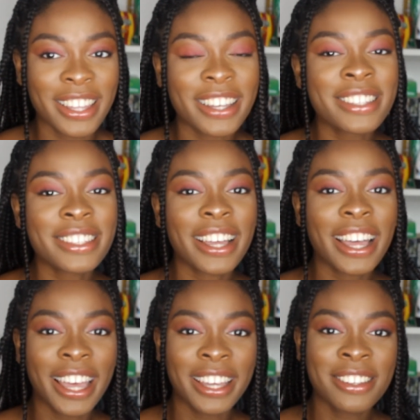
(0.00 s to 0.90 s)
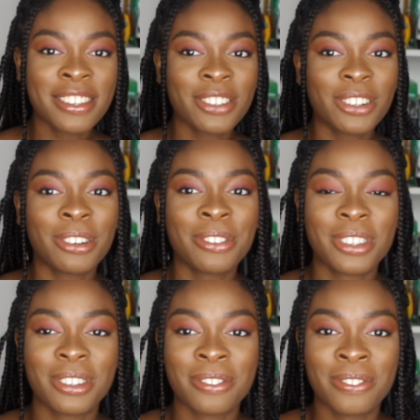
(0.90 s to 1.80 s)
that is the end of
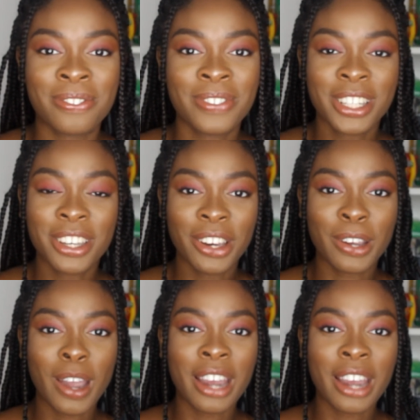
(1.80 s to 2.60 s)
the video.